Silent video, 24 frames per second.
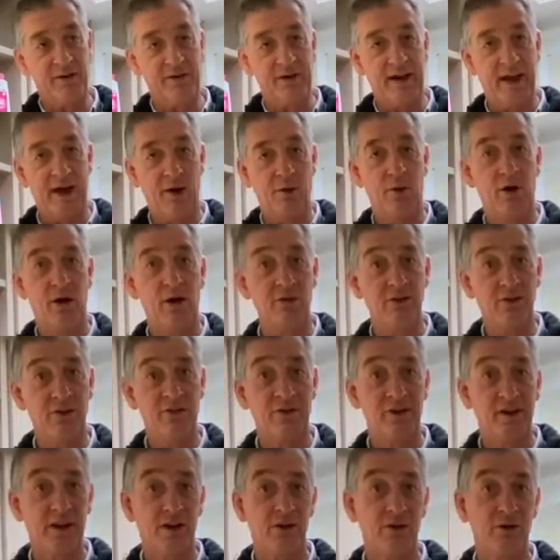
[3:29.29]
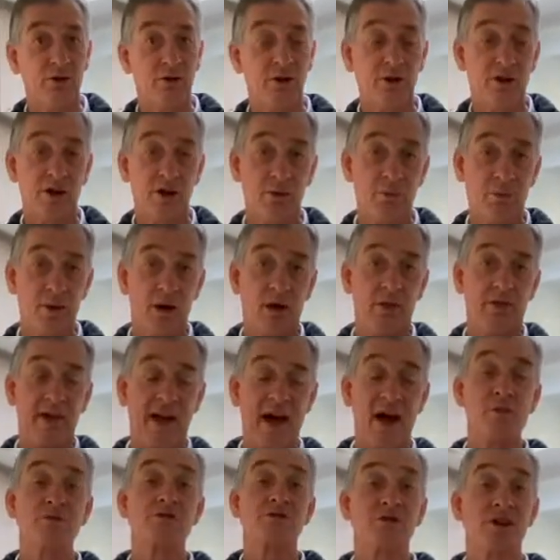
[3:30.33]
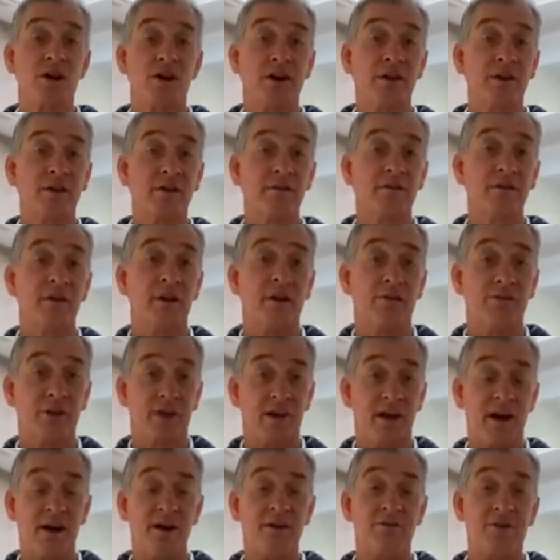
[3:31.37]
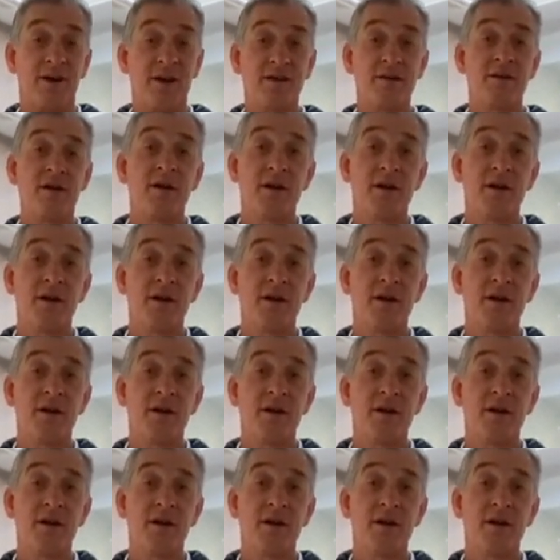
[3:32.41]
now on the vehicle are going to be on the outside of the caravan.